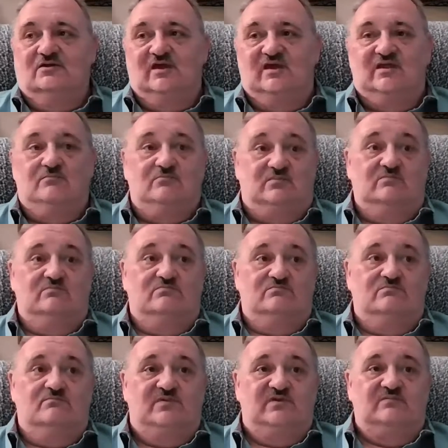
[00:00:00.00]
And
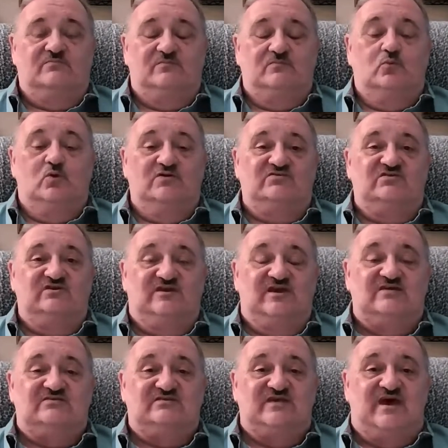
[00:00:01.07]
once he
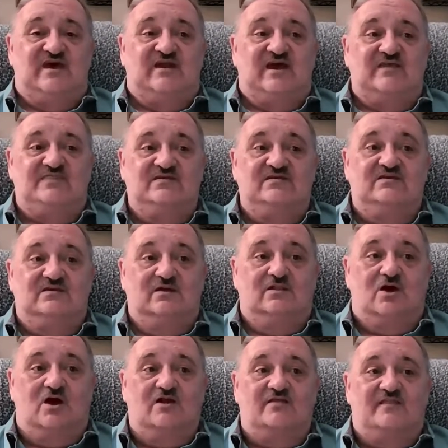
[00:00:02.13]
gets that, I think a
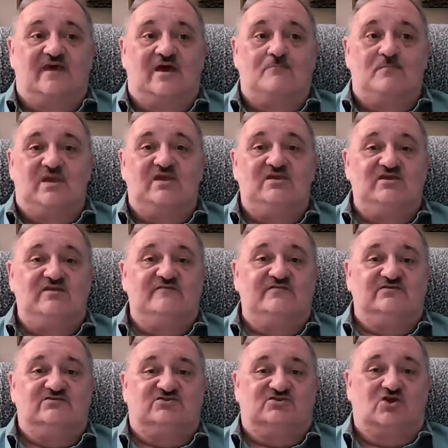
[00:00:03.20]
lot of that may
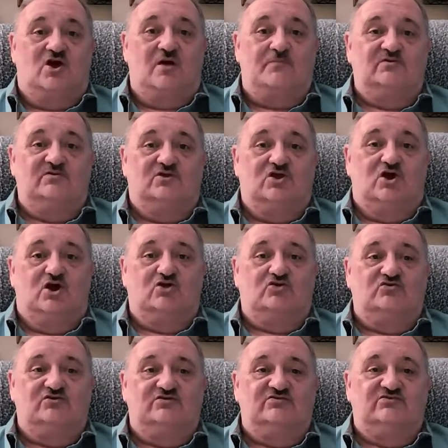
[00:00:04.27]
even stop in
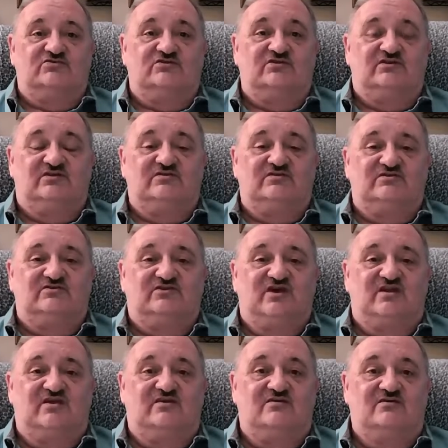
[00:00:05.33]
Congress and in the
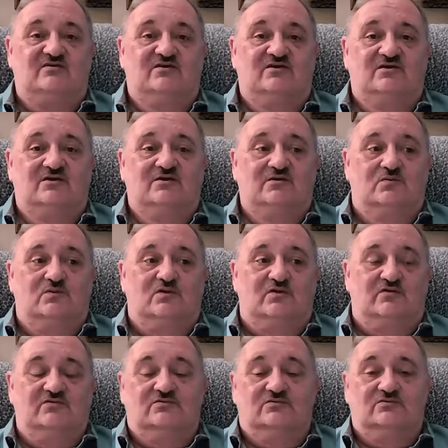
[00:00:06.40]
Senate,
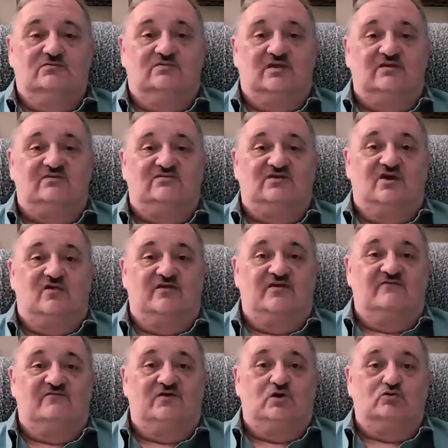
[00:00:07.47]
where they sell
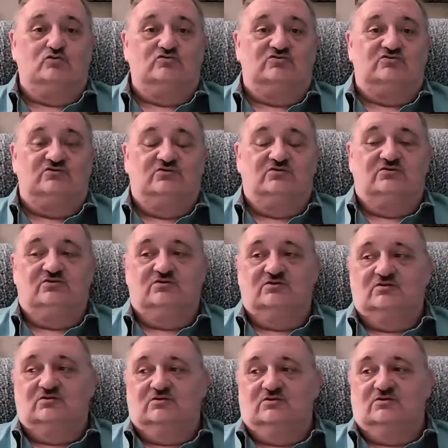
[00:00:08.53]
their votes.
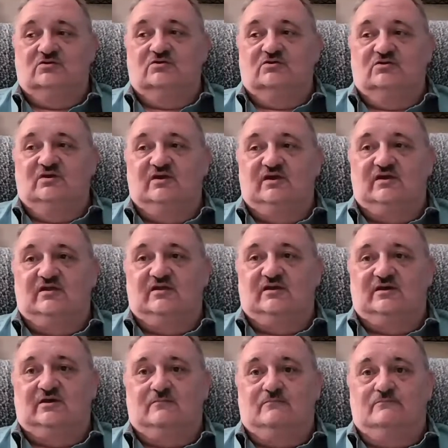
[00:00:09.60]
And
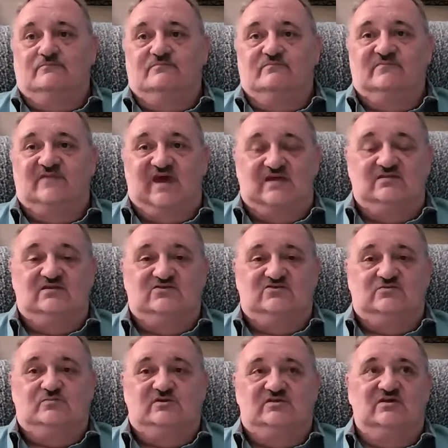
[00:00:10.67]
that needs
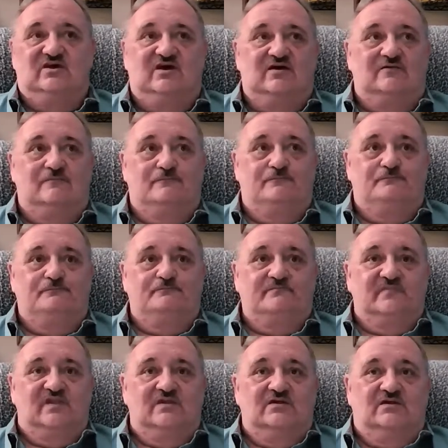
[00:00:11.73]
to be done.
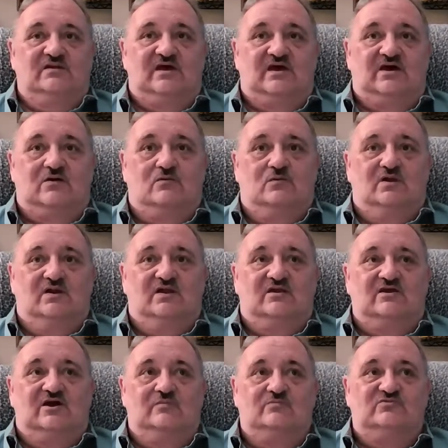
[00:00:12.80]
Now, when it
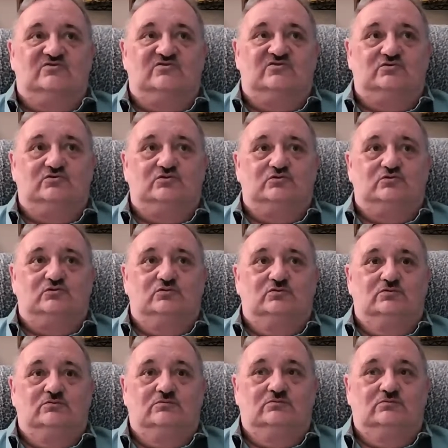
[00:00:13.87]
comes to